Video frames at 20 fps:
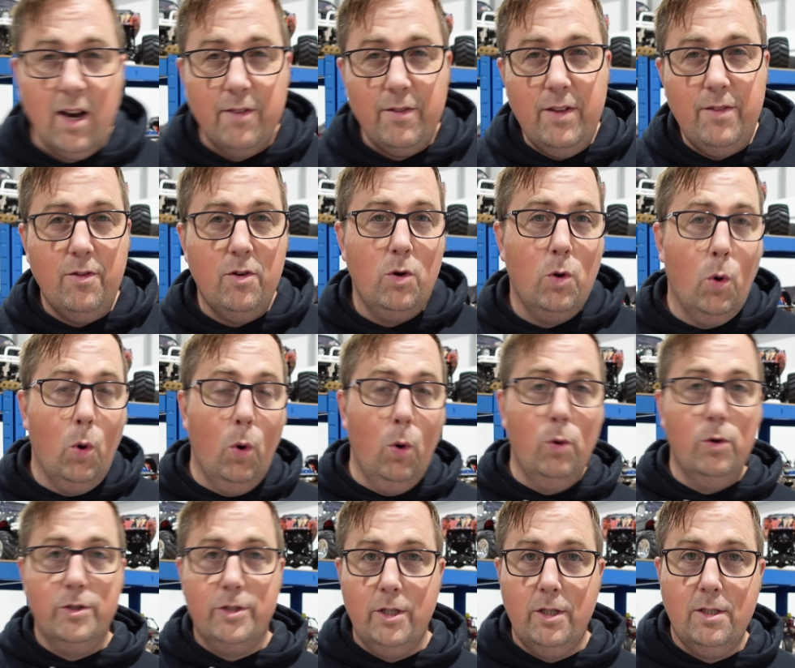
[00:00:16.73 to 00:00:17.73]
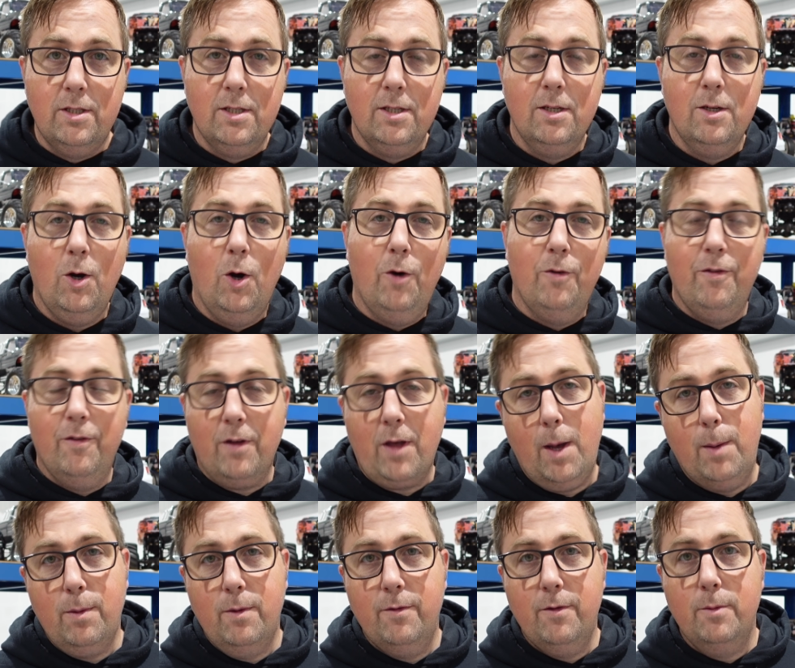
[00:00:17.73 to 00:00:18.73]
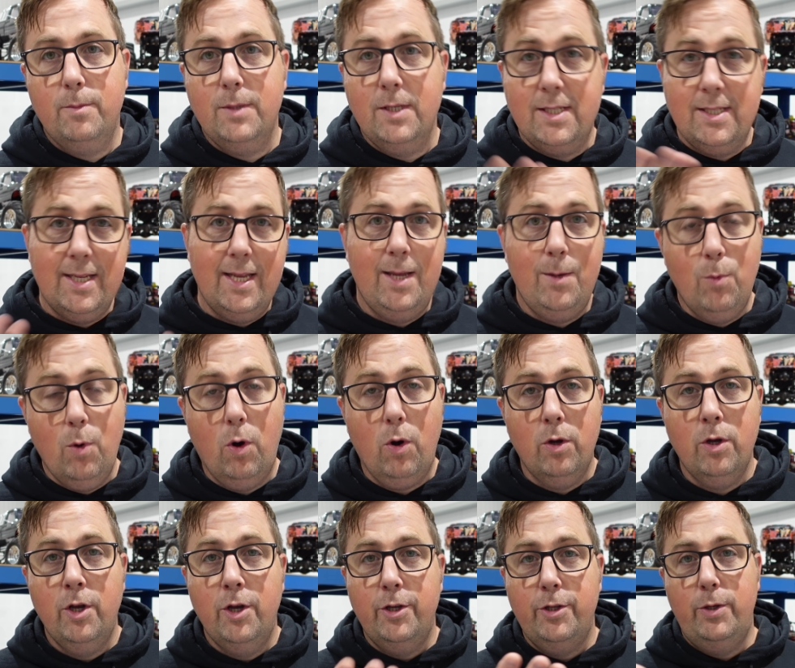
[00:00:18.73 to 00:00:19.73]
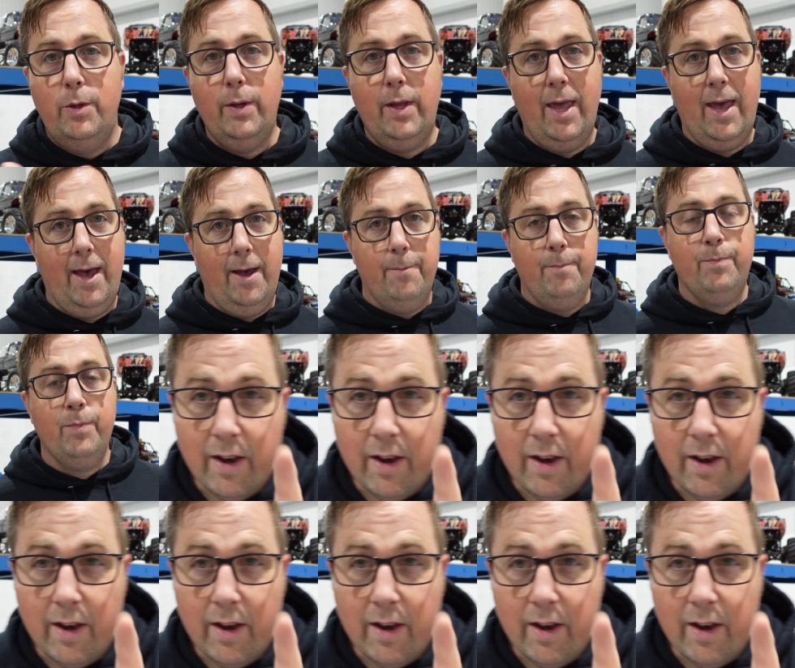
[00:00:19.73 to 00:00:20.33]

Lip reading: I've even ordered off a couple of them to see what you get.